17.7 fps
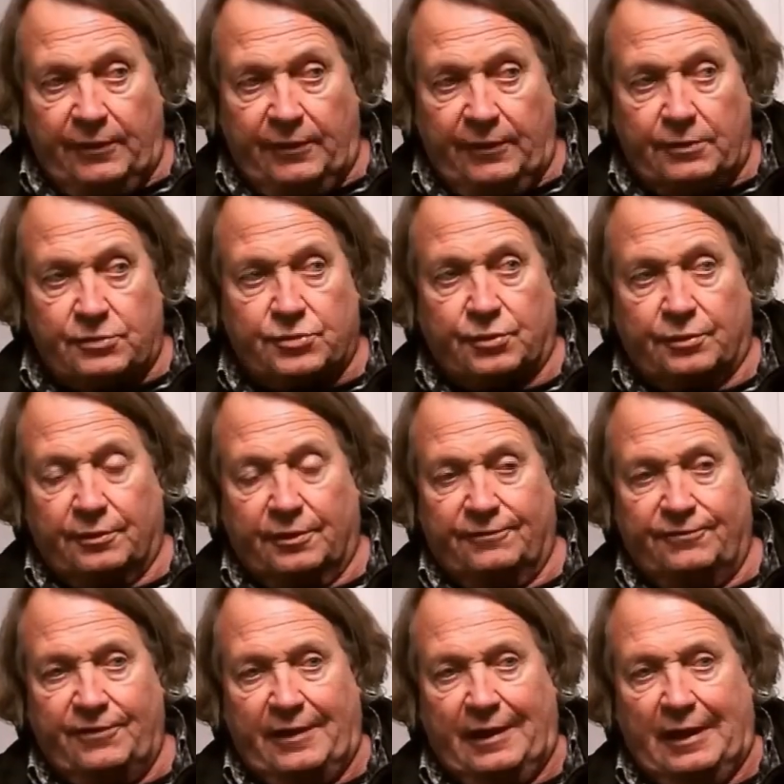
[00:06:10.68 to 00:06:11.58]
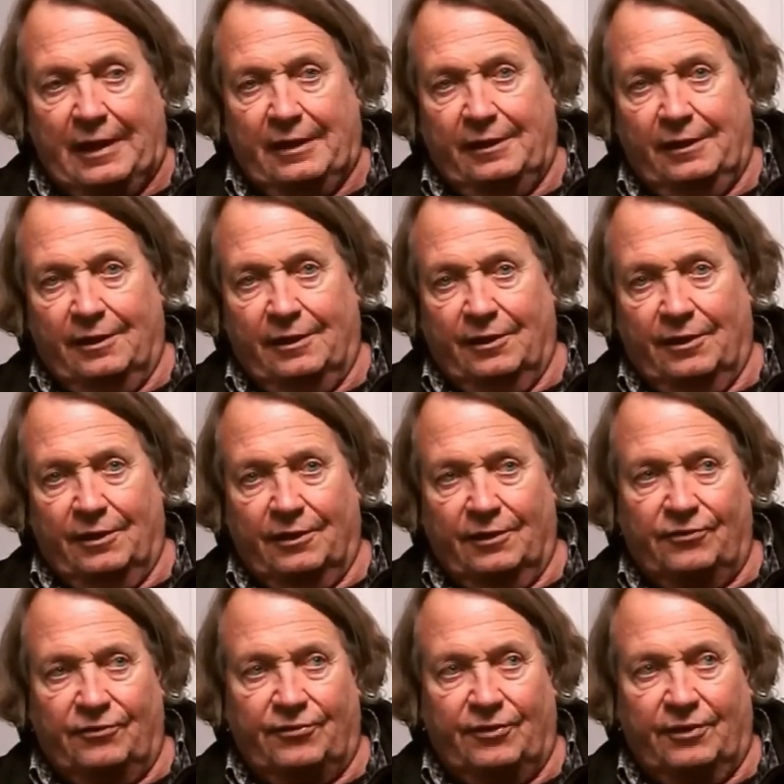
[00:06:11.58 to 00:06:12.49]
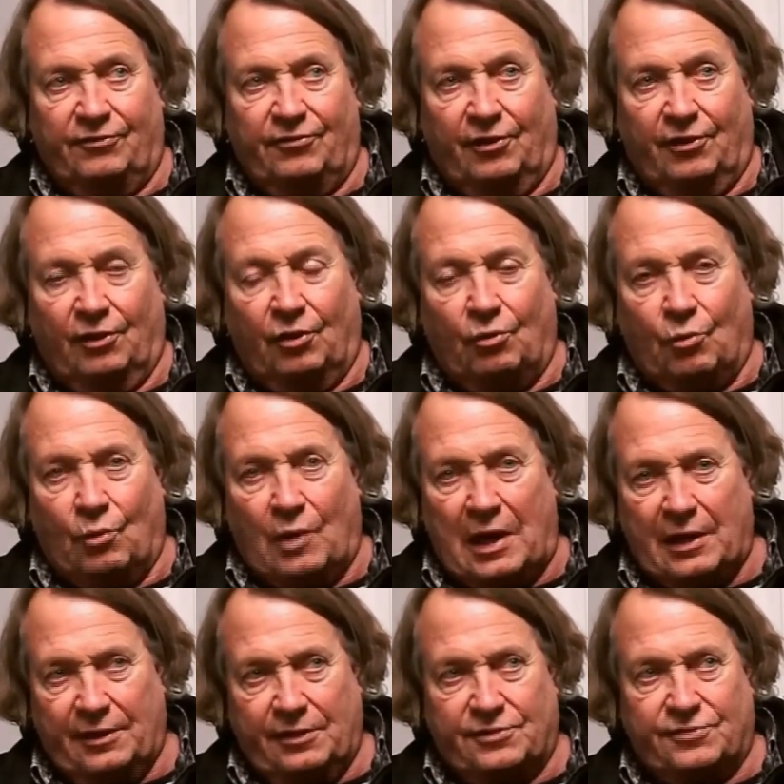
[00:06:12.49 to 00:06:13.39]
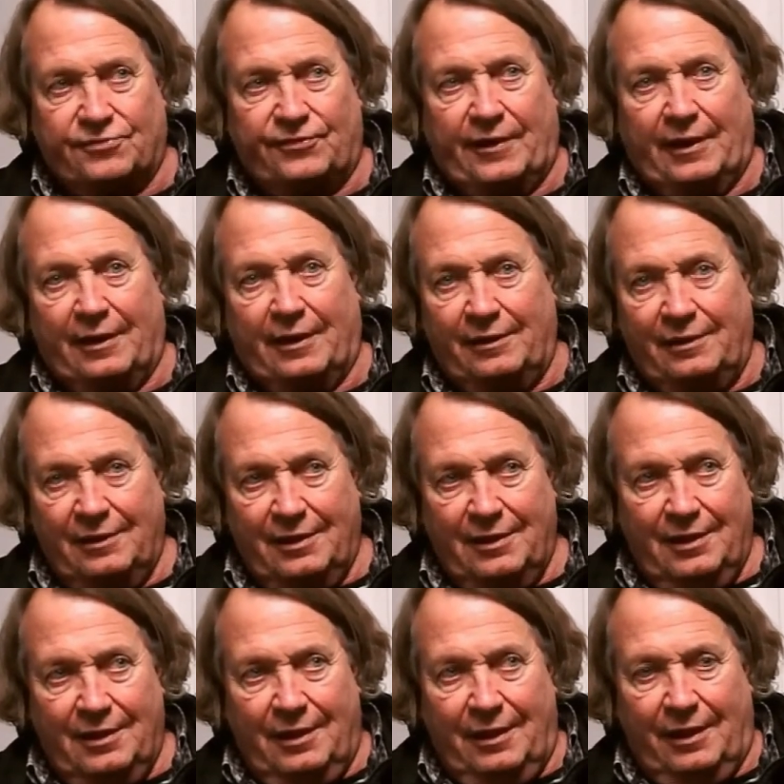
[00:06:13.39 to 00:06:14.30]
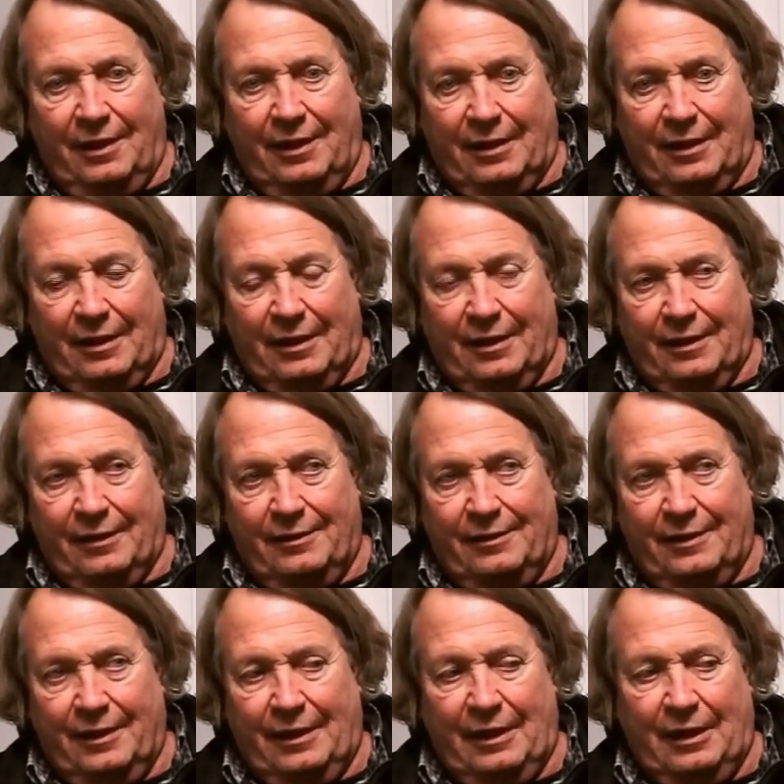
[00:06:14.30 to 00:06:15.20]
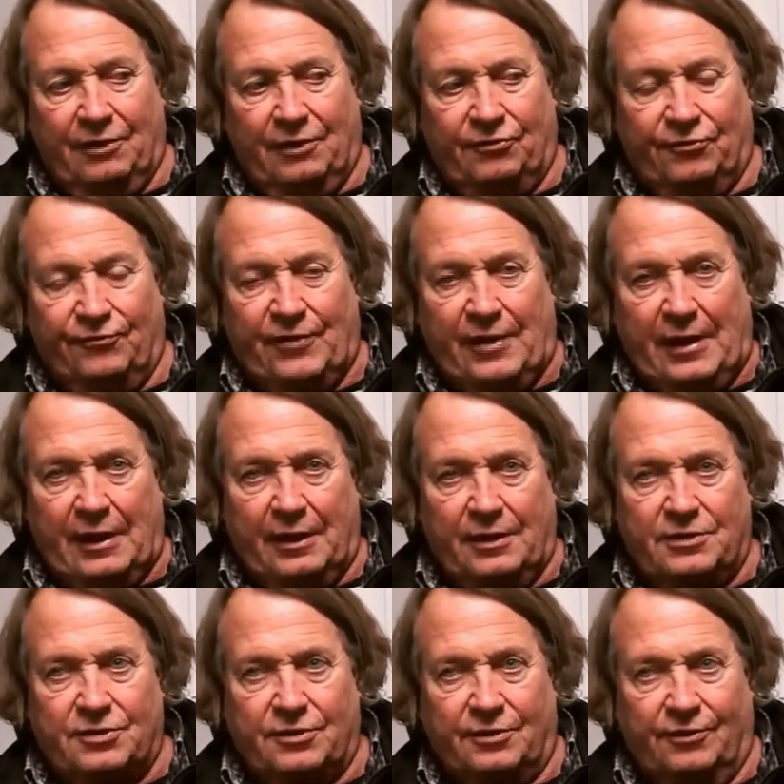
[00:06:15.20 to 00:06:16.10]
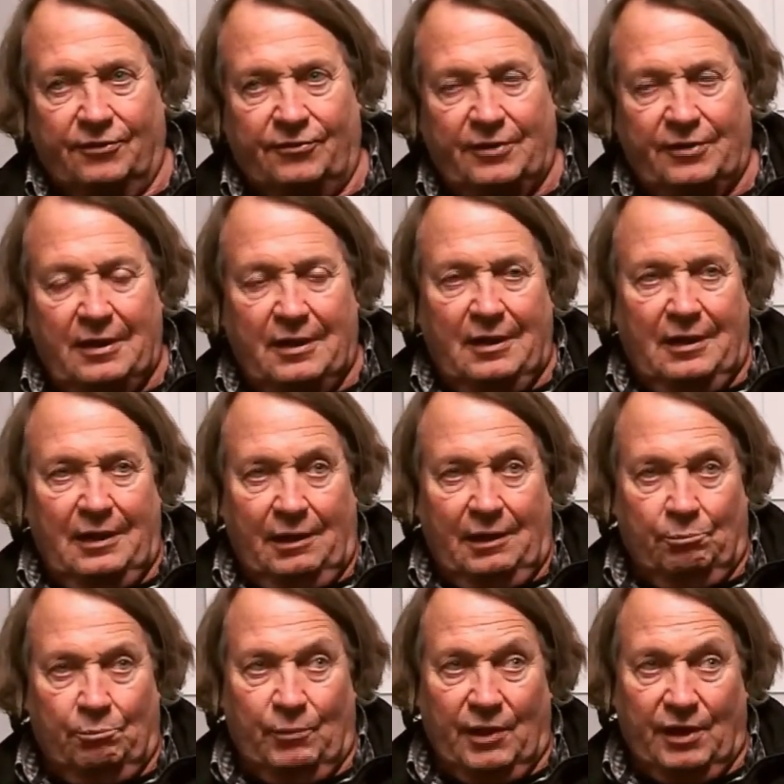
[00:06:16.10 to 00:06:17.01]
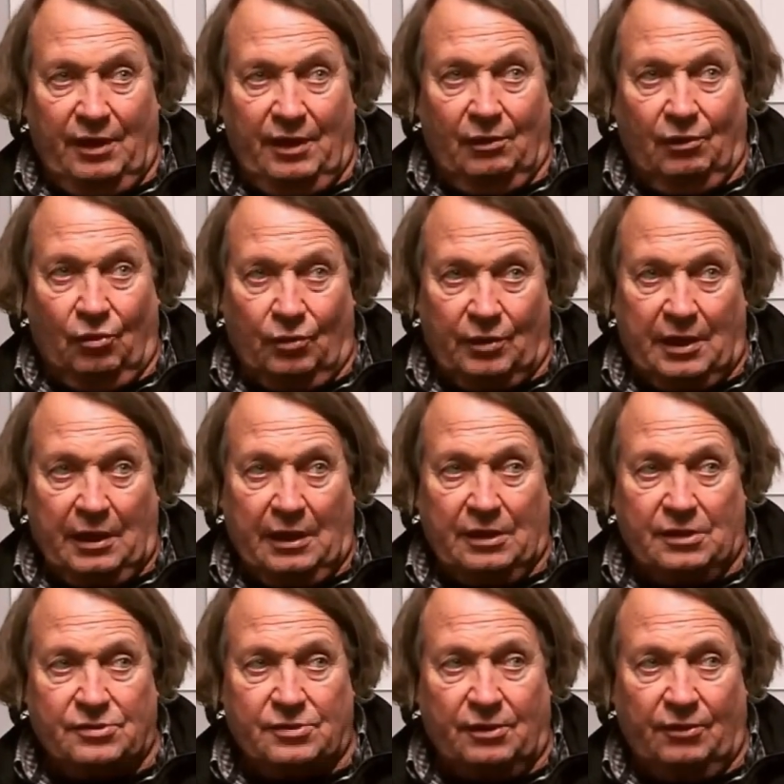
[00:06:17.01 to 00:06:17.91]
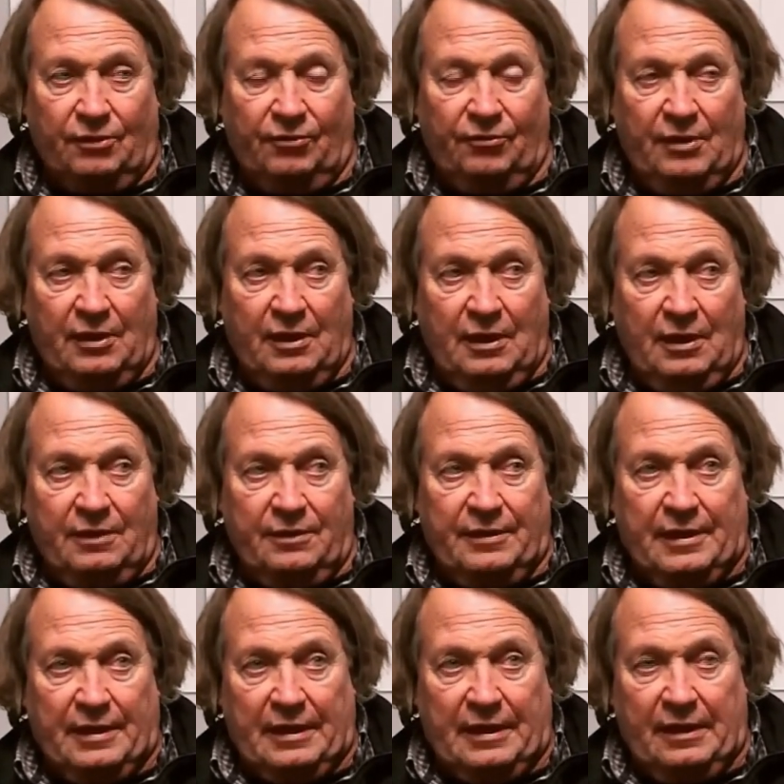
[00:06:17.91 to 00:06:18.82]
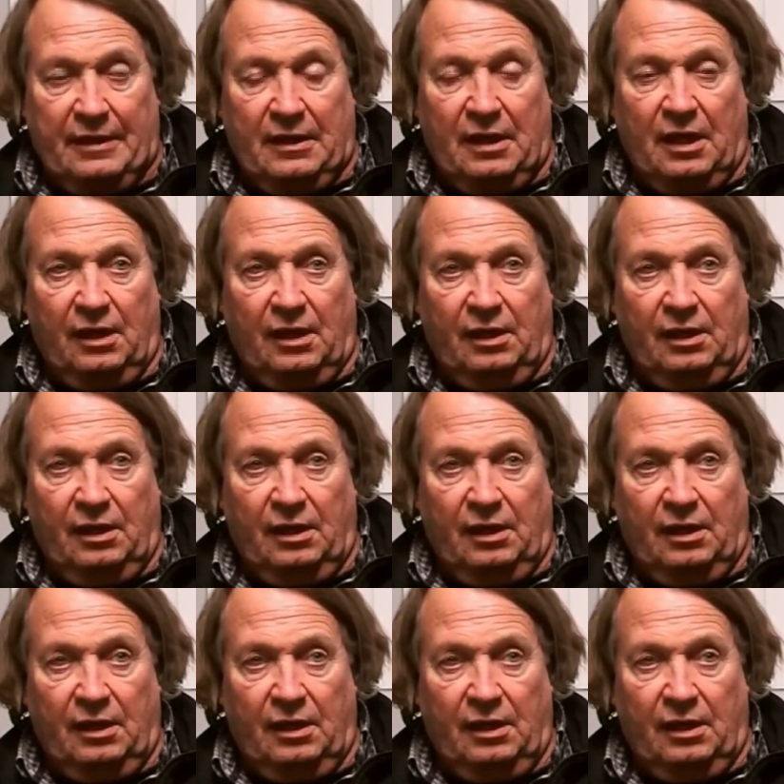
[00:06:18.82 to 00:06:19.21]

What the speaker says: feature of the fan is it's a low wattage fan, and it has advantages in many locations that